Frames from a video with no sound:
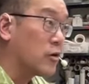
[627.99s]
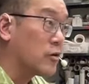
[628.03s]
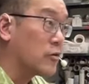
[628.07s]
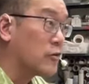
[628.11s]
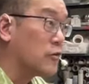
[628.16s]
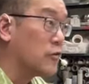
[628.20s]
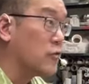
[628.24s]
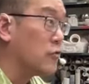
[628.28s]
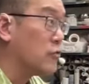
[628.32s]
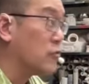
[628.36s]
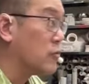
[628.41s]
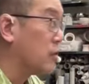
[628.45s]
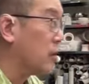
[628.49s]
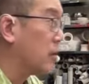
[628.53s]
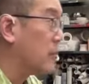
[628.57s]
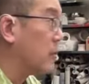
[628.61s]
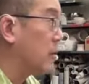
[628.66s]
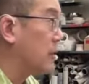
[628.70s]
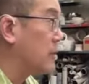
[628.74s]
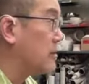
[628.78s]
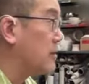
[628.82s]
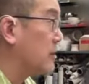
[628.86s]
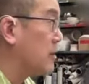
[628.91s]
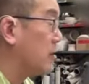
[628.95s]
too. That
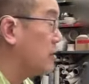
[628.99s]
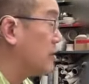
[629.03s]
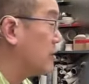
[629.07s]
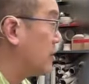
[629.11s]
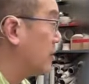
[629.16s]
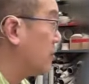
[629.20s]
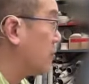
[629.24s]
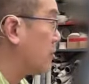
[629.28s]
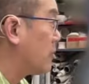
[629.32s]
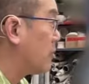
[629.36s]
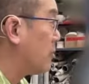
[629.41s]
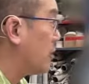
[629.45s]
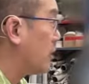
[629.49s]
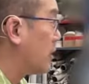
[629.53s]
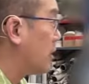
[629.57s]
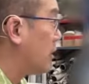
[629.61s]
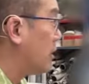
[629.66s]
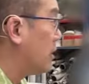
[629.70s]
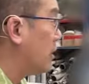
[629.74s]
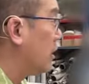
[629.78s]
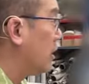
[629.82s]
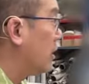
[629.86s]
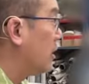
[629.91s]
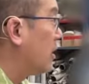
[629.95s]
makes sense to everybody?